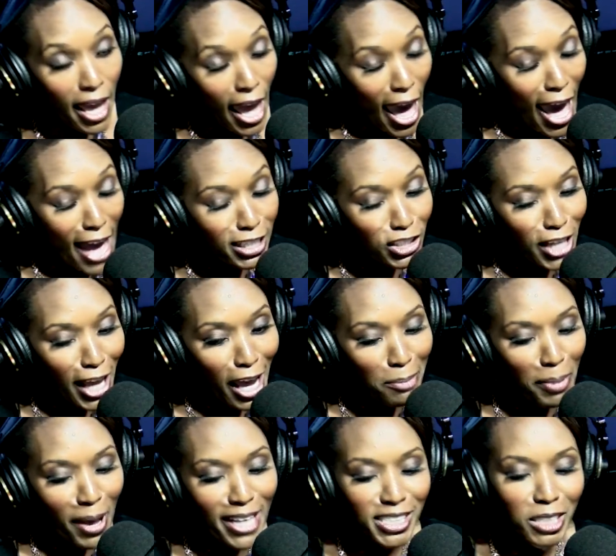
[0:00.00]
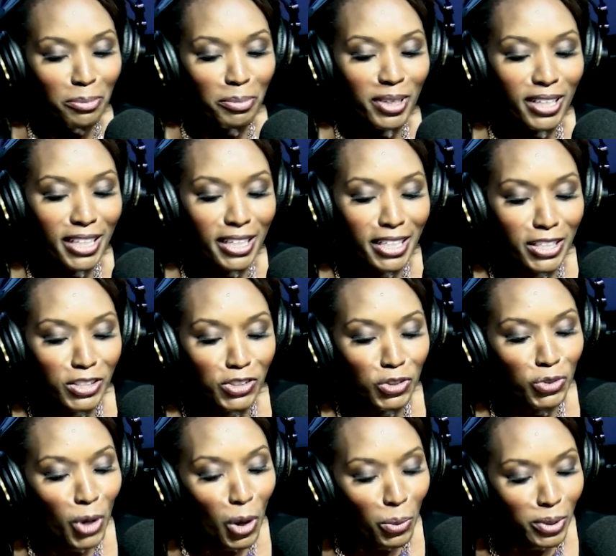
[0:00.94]
Hashtag possibilities.
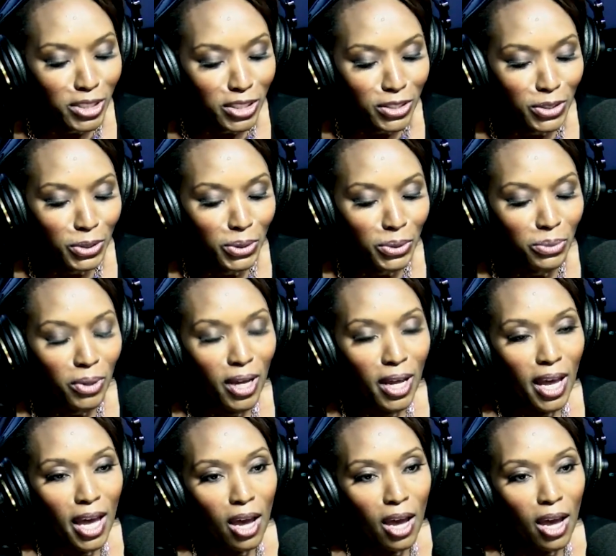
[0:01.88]
You know what to do.